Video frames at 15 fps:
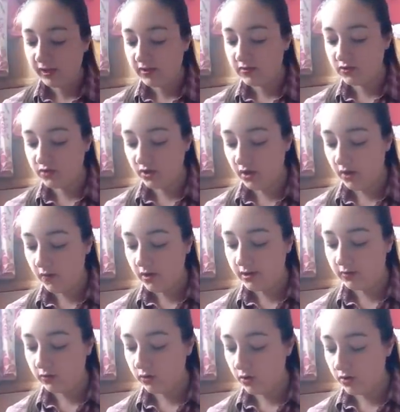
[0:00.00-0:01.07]
so I
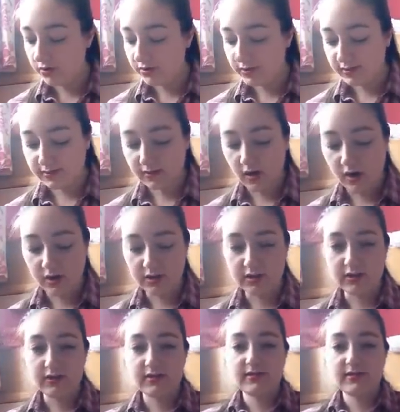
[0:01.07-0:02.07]
got this cardigan